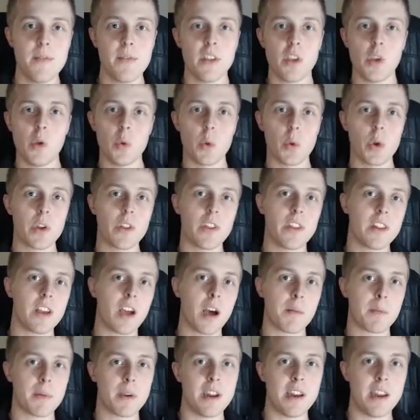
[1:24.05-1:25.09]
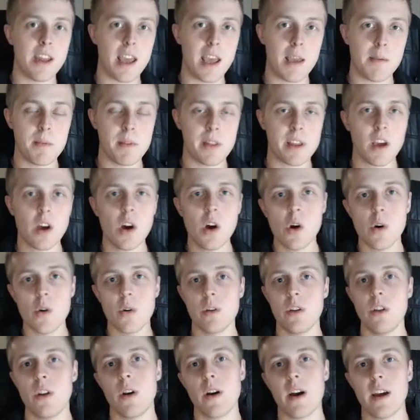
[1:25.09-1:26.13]
You look at the company name, like, oh,
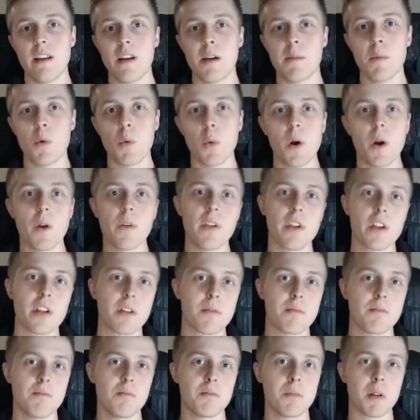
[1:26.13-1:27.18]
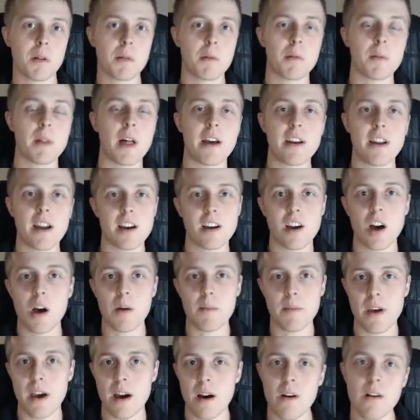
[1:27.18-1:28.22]
I'm aware of this blah blah blah.com
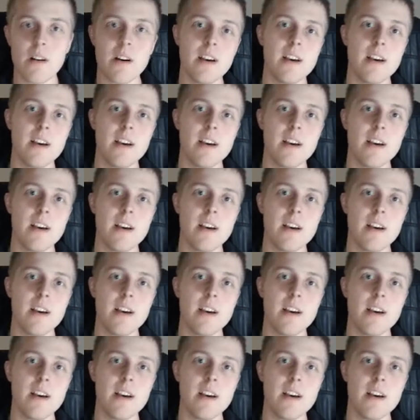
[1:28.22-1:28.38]
now,